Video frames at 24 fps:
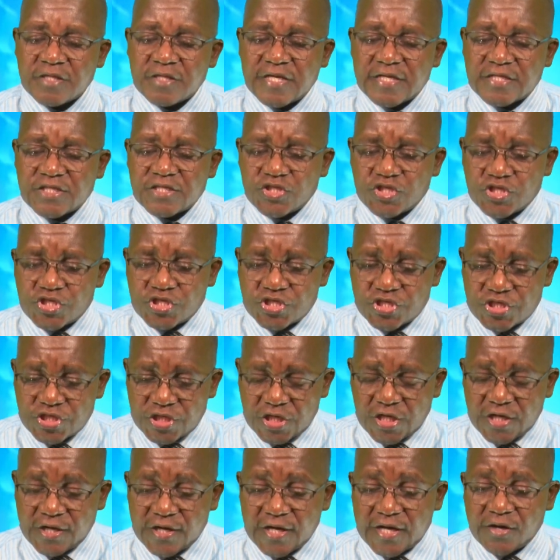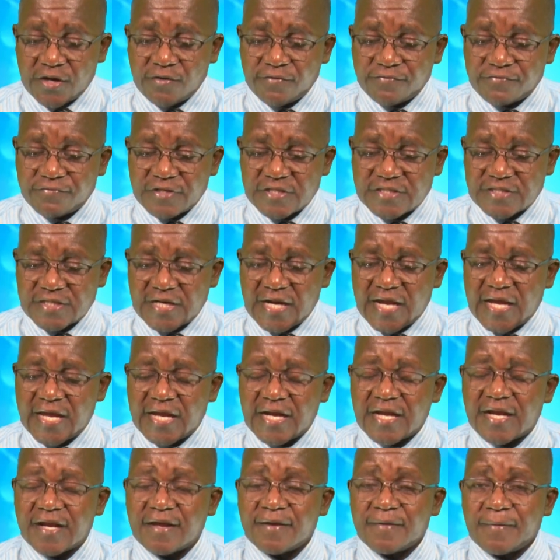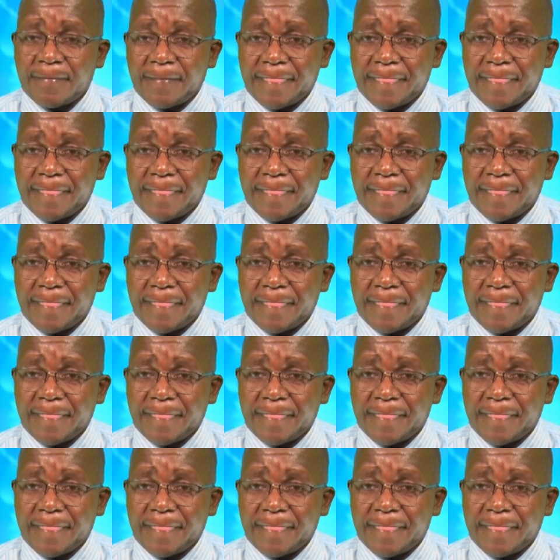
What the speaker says: the children of Israel,